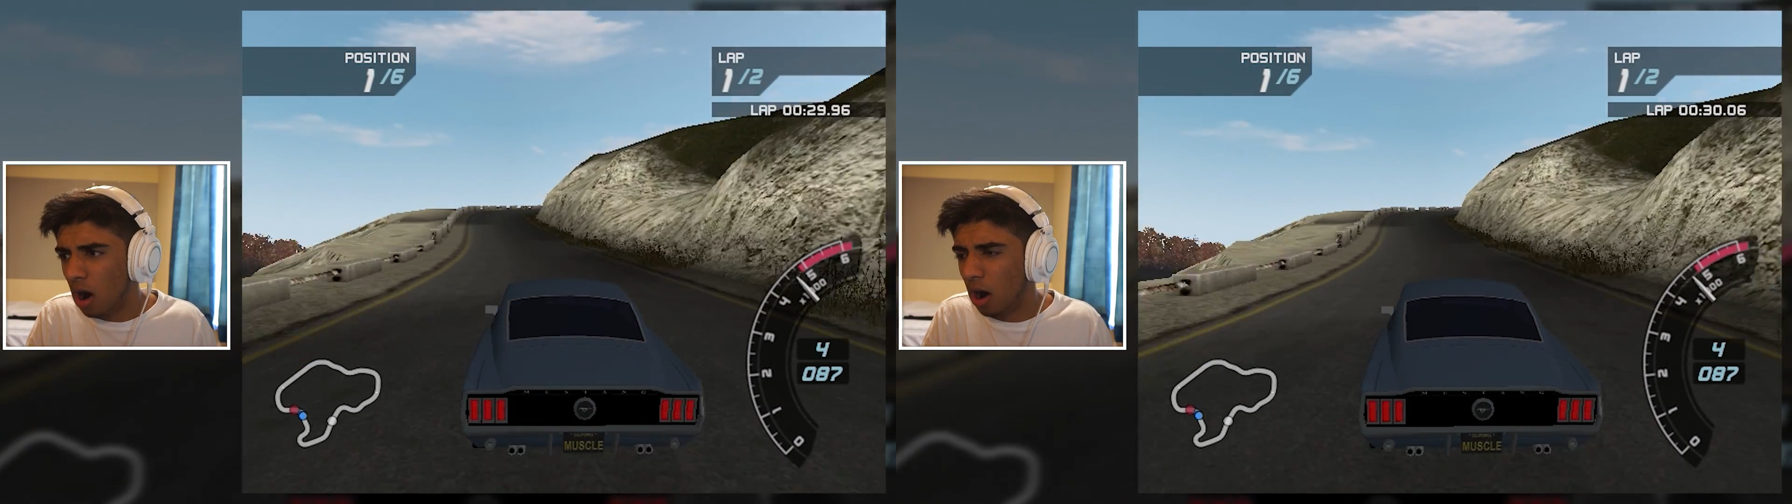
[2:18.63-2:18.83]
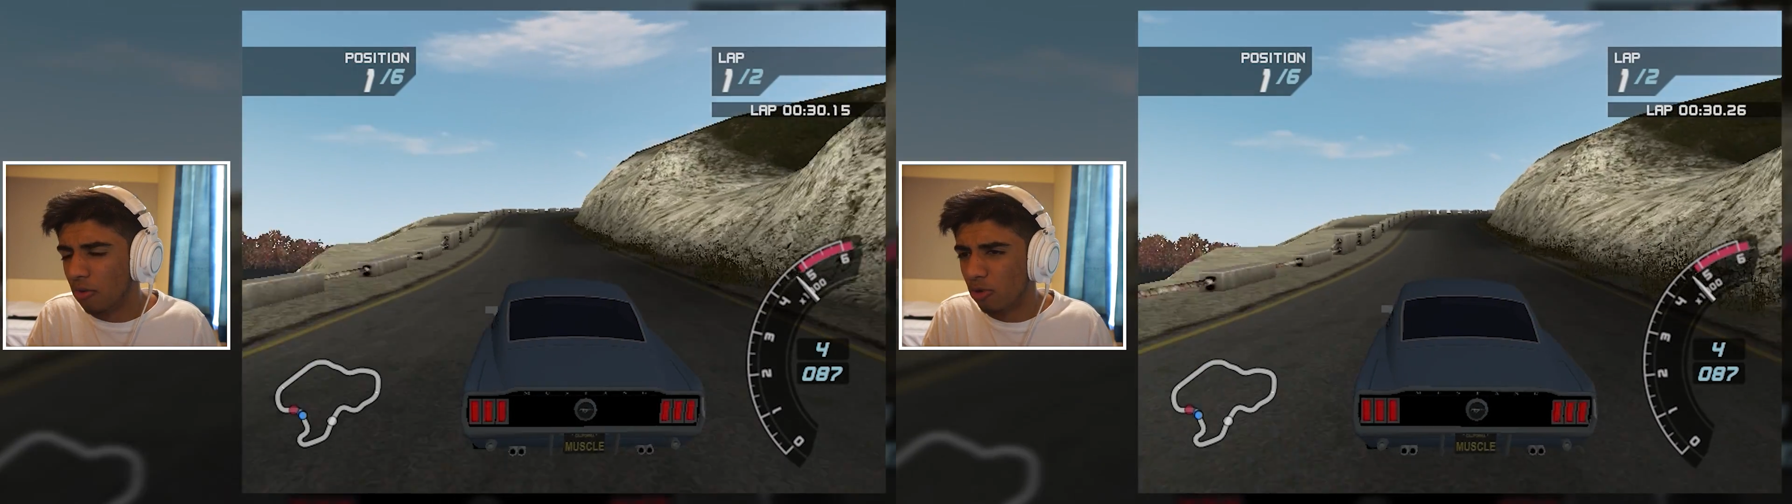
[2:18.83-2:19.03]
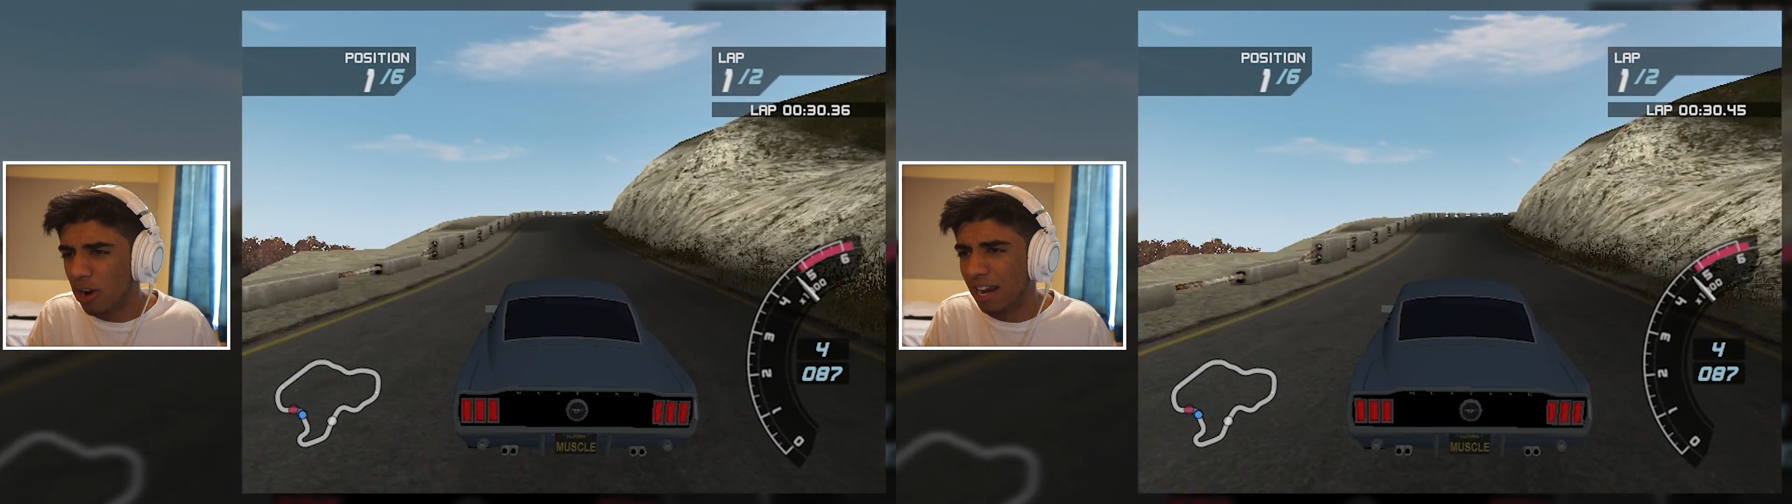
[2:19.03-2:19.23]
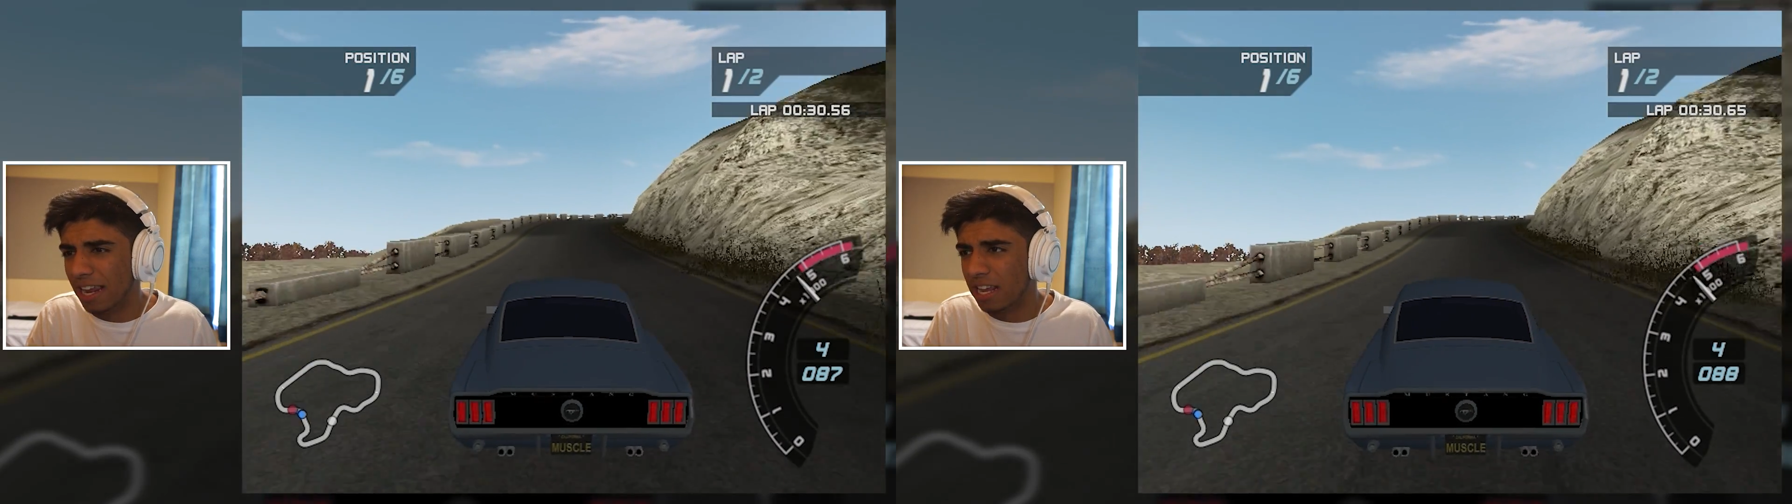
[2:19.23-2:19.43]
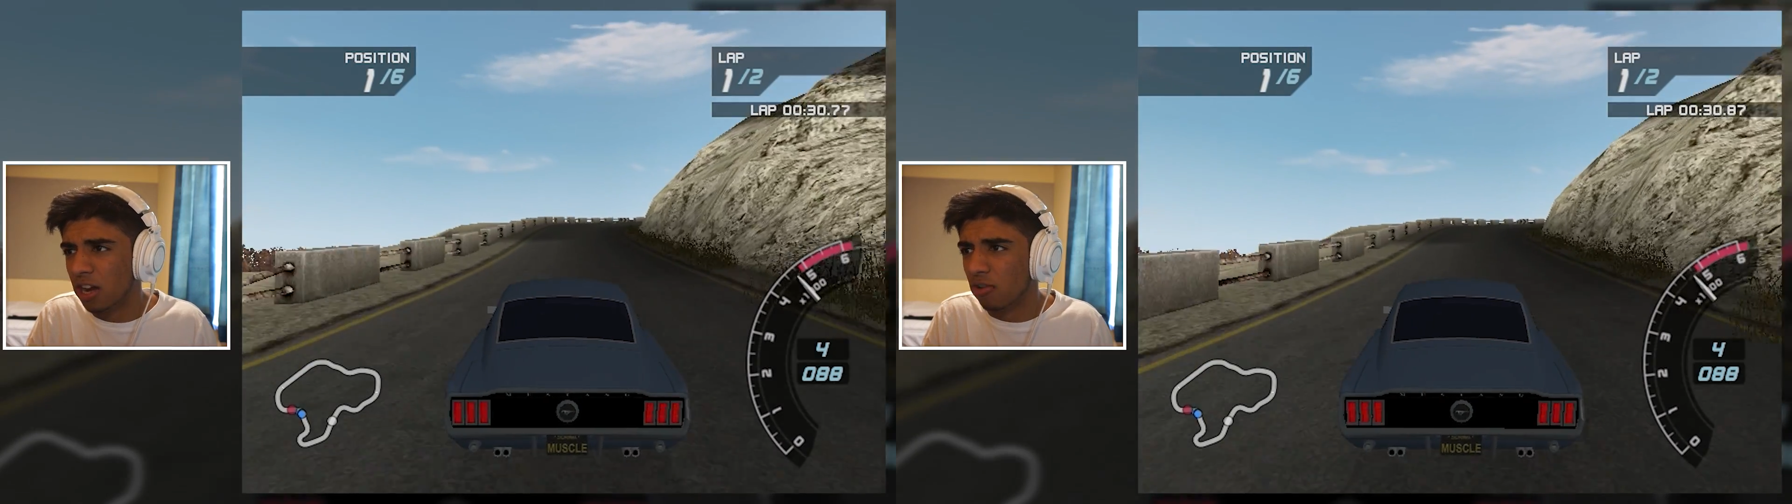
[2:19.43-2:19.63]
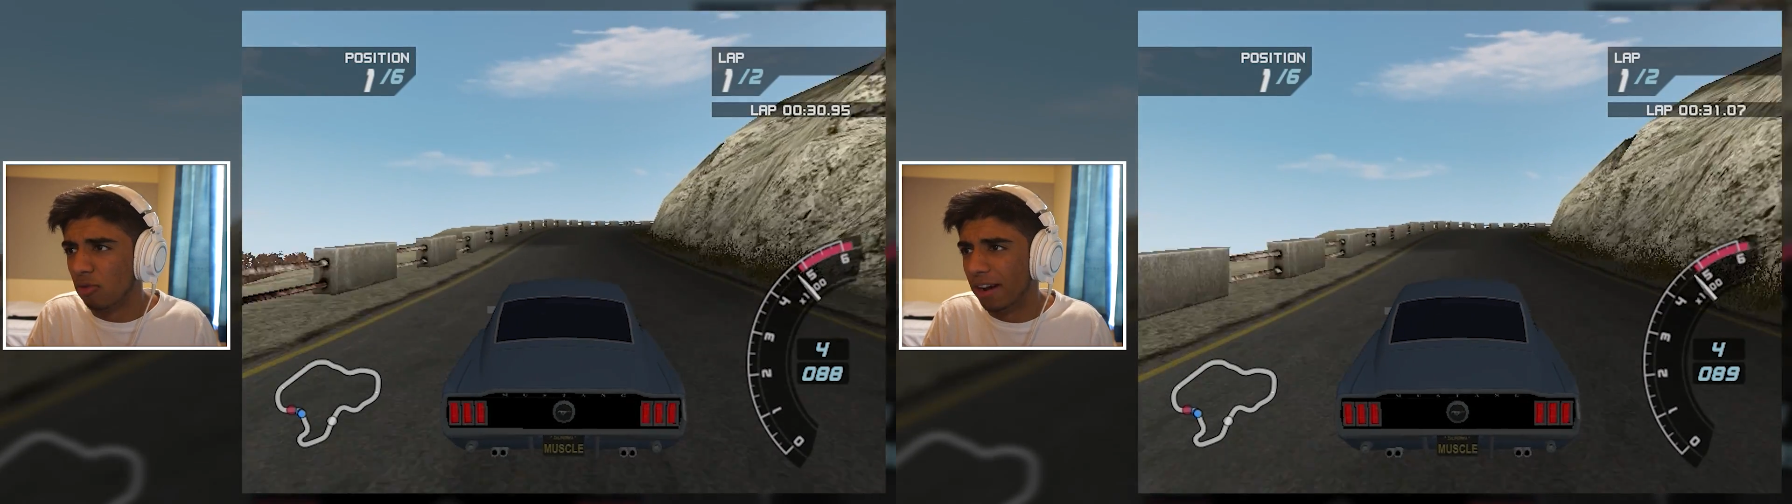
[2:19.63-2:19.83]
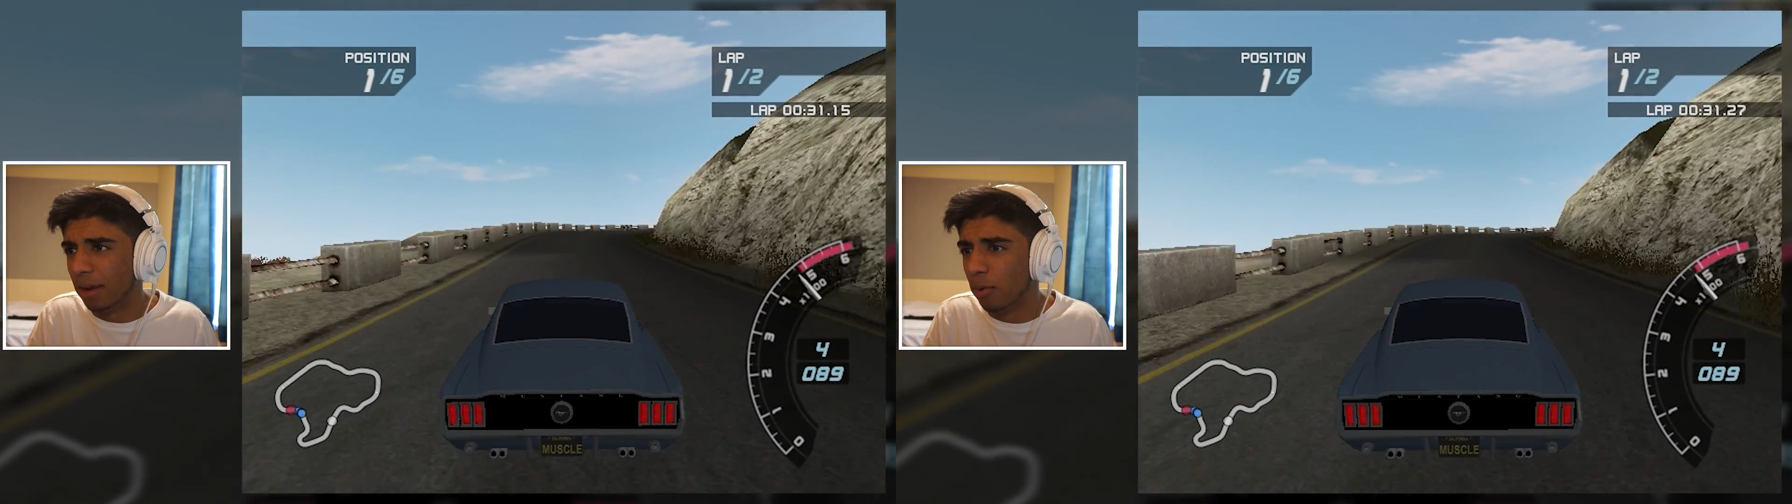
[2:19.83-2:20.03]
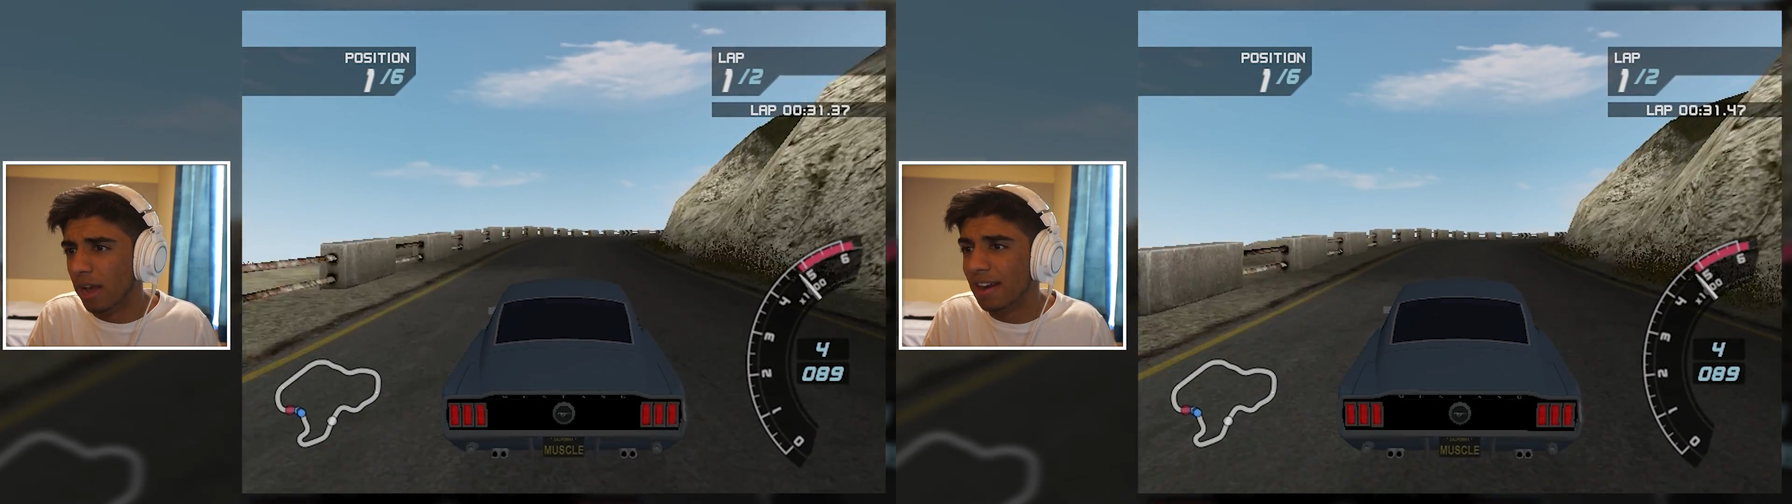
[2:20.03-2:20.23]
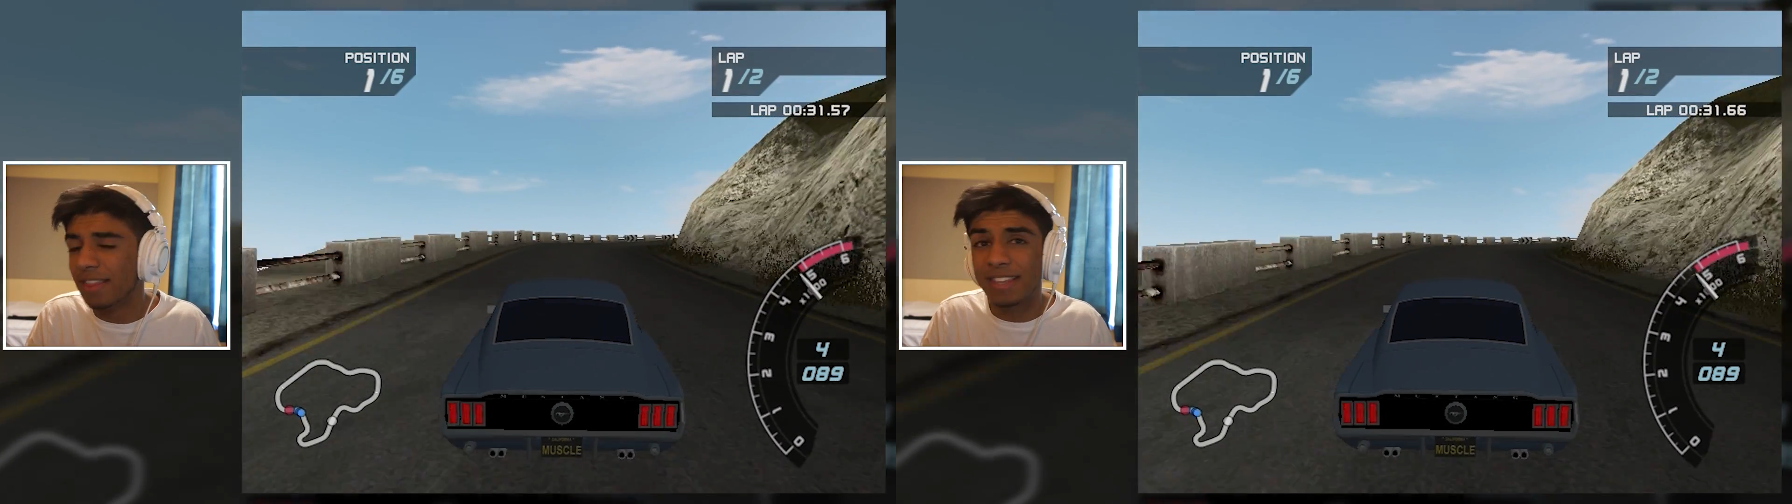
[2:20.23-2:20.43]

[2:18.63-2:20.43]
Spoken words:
are really, really weird.